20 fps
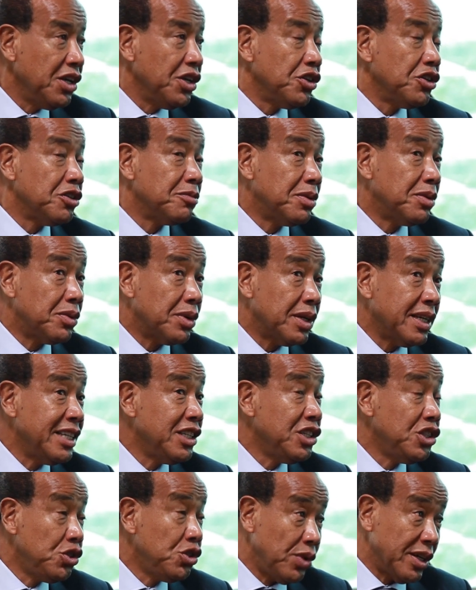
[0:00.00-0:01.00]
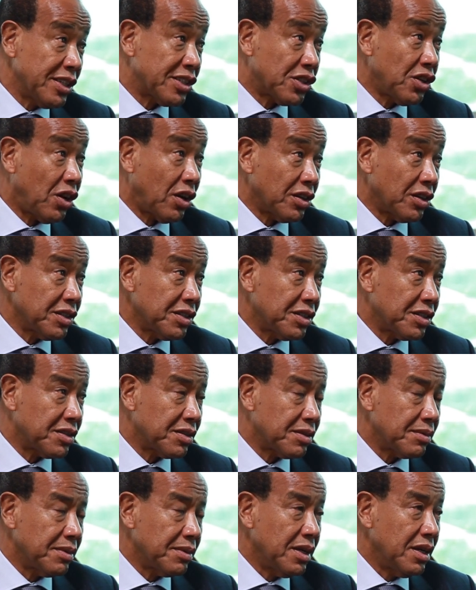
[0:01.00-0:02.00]
you'd be worth, in US
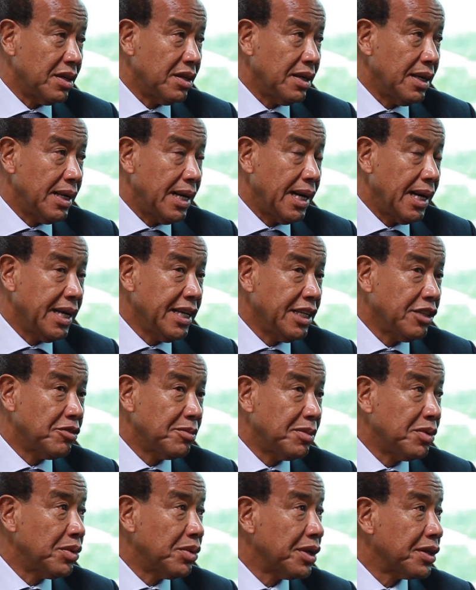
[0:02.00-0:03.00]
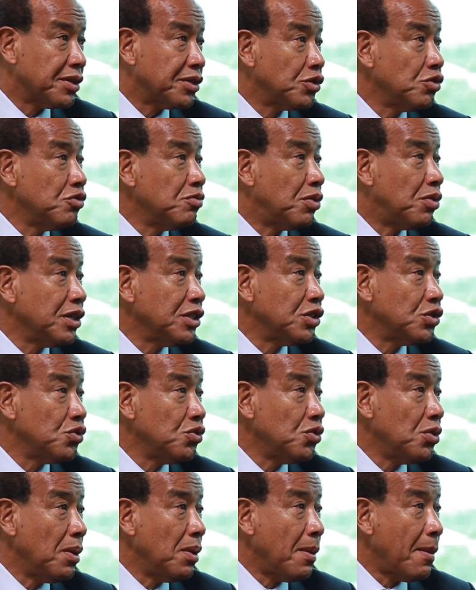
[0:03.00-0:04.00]
dollars, it would be worth
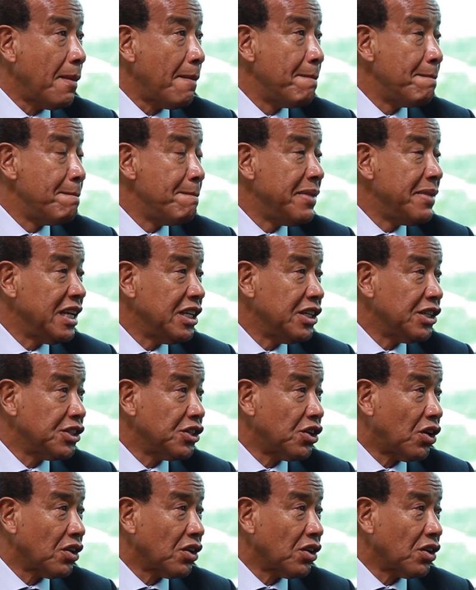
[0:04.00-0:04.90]
$2.2 million.